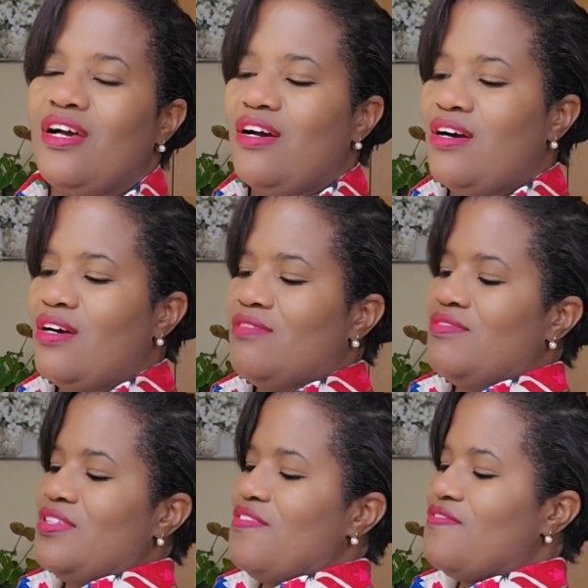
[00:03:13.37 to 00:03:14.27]

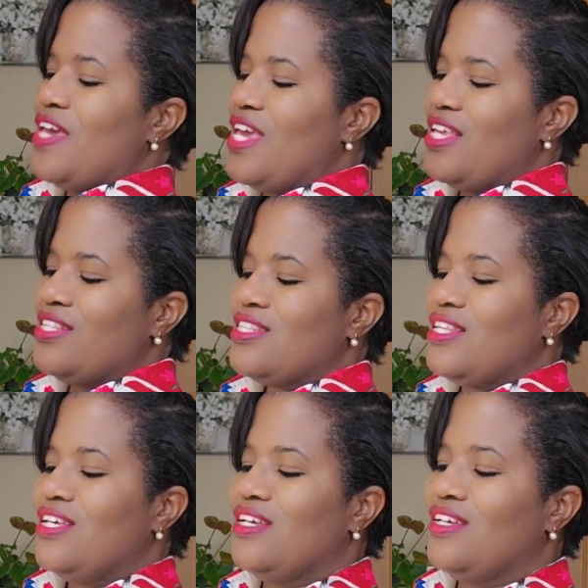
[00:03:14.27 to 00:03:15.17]
of the phase,
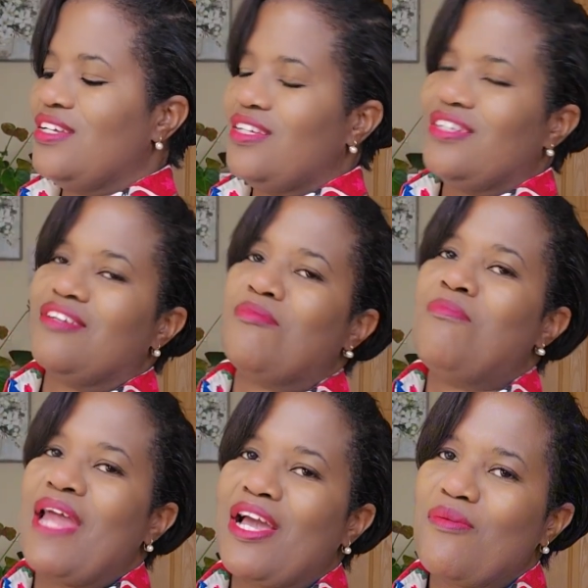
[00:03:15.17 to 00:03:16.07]

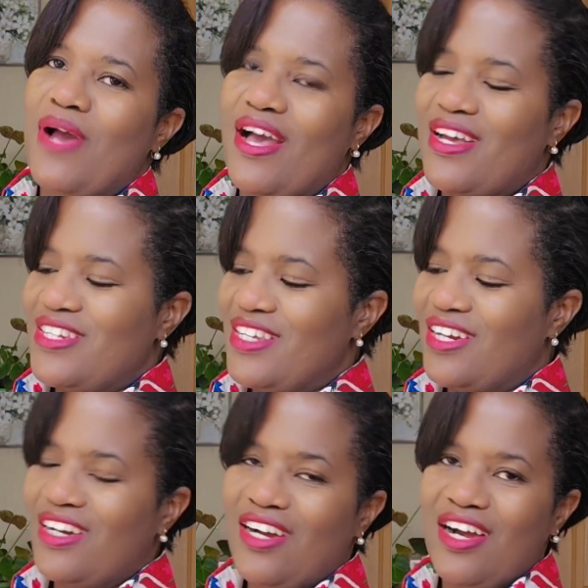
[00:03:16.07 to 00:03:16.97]
black and white
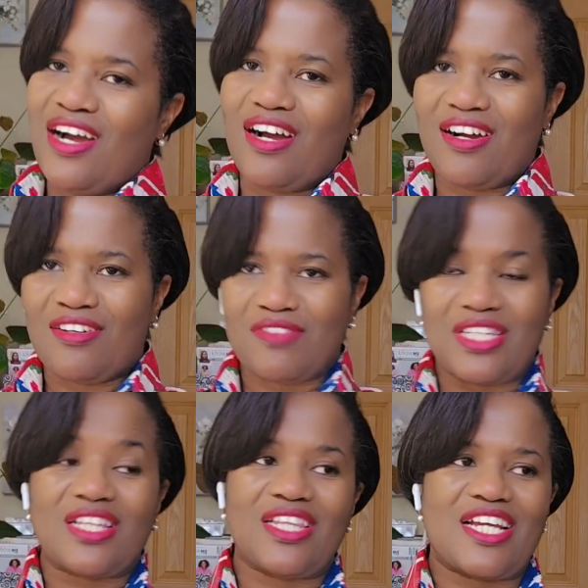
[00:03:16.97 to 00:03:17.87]
idea of
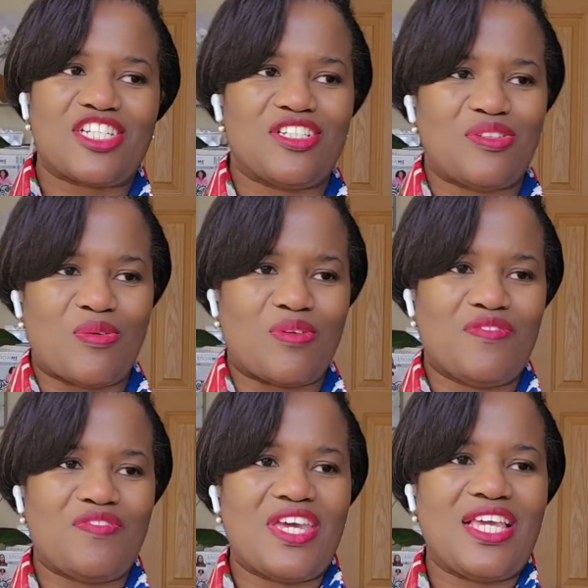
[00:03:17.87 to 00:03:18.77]
the collection or
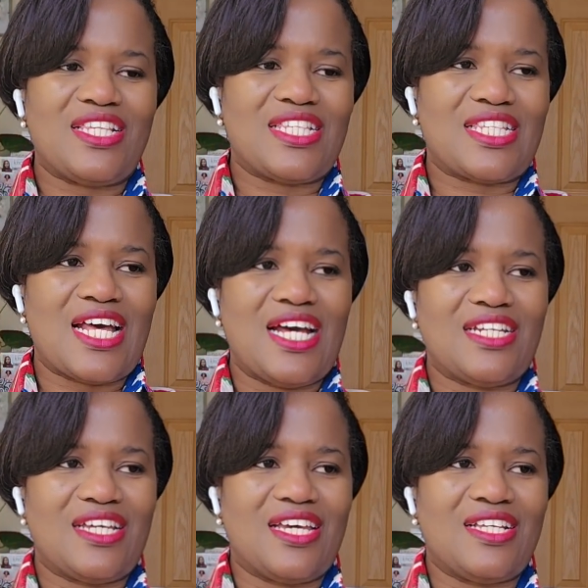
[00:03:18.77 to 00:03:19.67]
phase
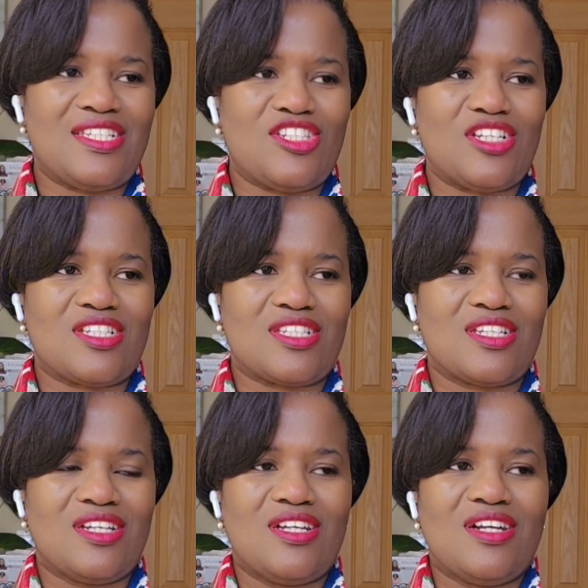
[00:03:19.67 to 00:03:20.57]
that is just
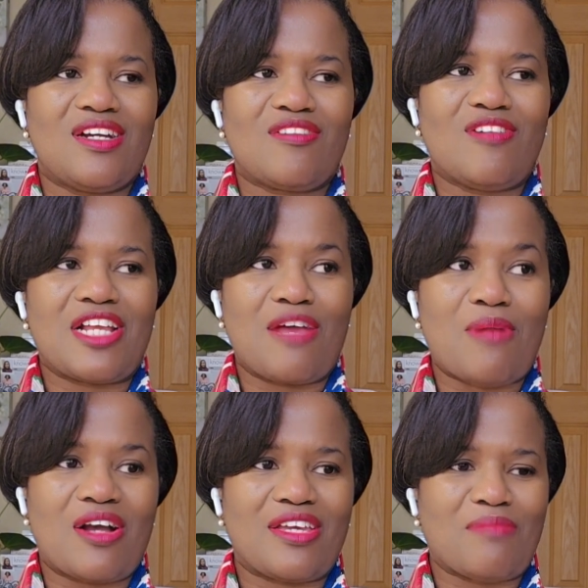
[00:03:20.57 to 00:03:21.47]
running
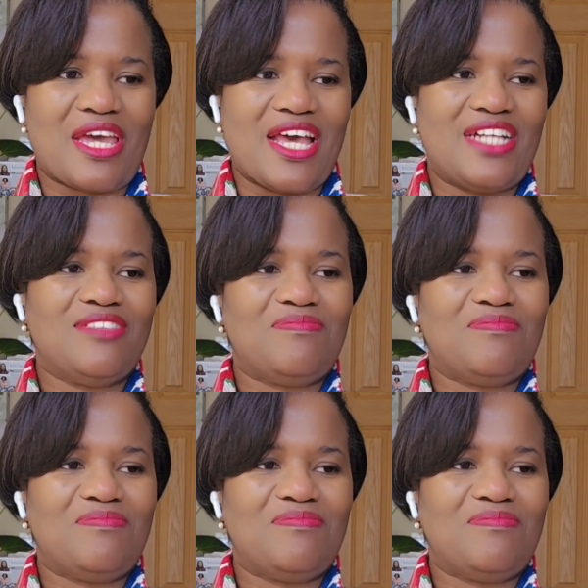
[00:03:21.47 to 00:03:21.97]
amok in my head.